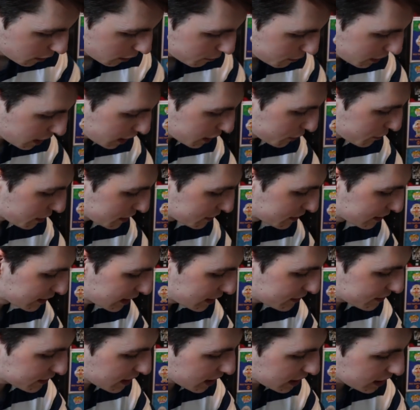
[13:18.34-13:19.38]
But anyways,
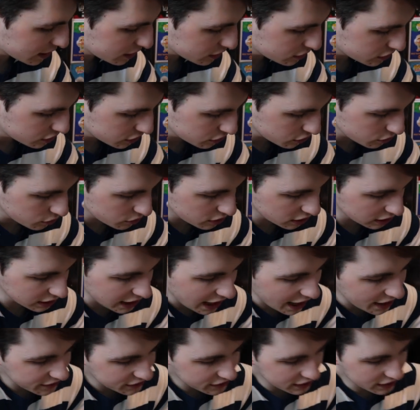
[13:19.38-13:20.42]
let's get into the
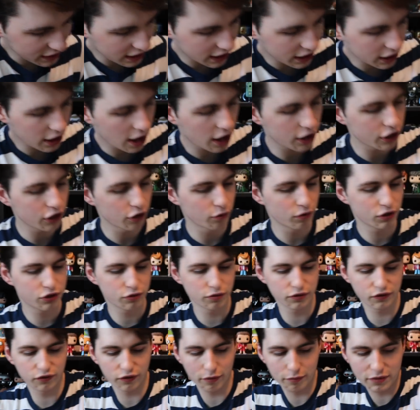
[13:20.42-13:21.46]
last thing that I got here, which
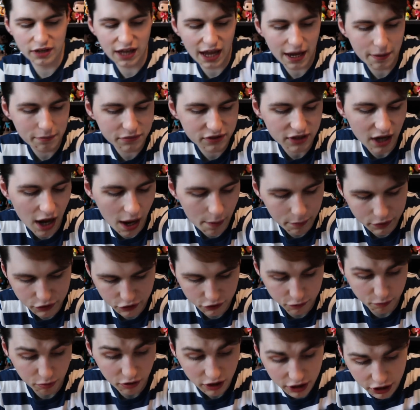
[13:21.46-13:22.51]
was from GameStop, which
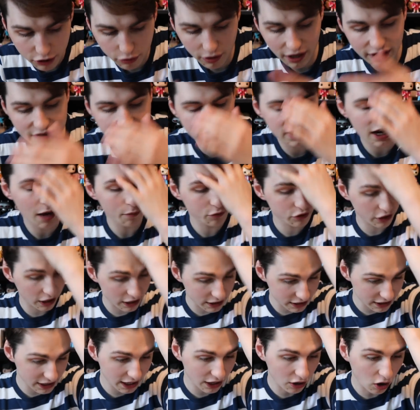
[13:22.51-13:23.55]
is pretty crazy. I'm
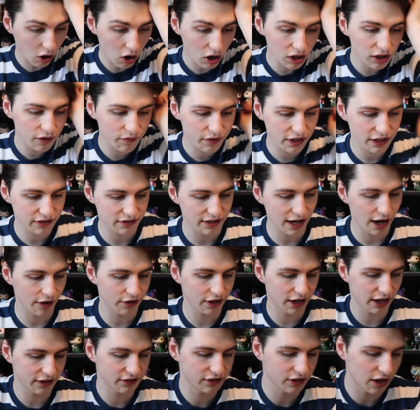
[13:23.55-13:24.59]
trying to get all of these now
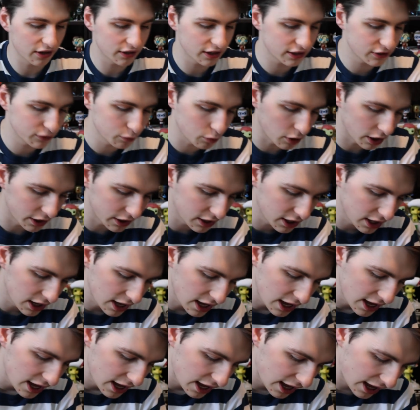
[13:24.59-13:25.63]
that I saw this one.
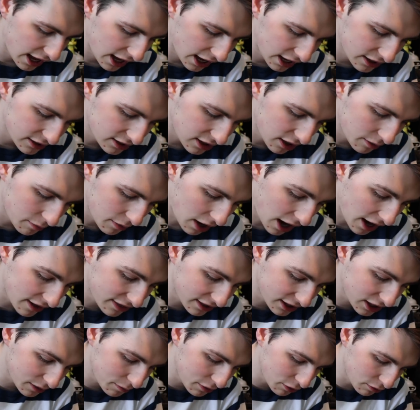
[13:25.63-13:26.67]
And I
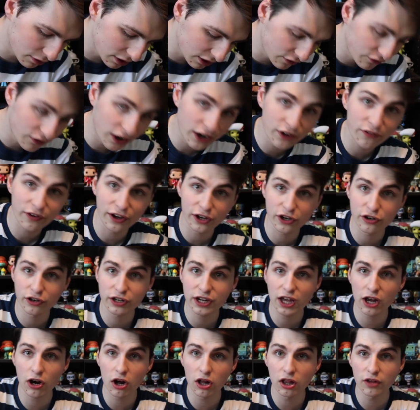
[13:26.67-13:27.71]
think it'd be really fun if I could
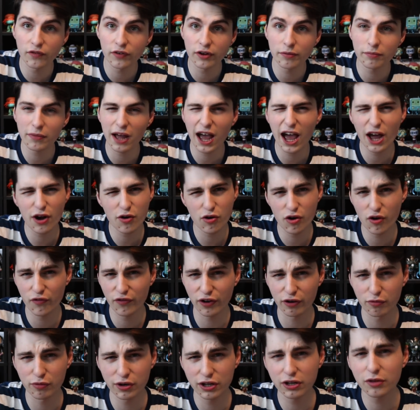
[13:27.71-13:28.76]
get all of them. I don't know if
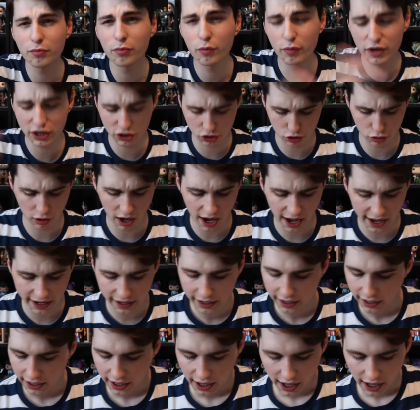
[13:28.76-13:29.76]
I will, but we can try.